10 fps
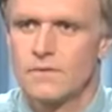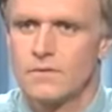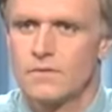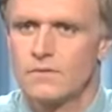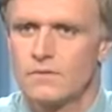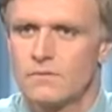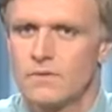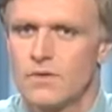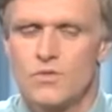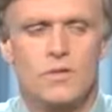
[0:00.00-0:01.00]
No?
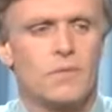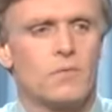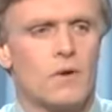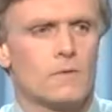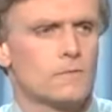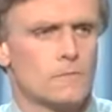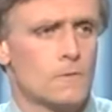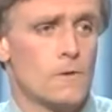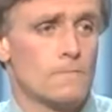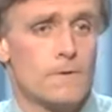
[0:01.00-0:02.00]
Is there something wrong? Oh
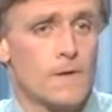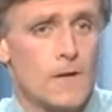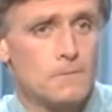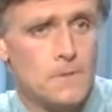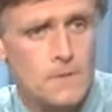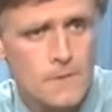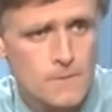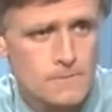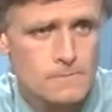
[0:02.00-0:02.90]
no, I'm very happy today.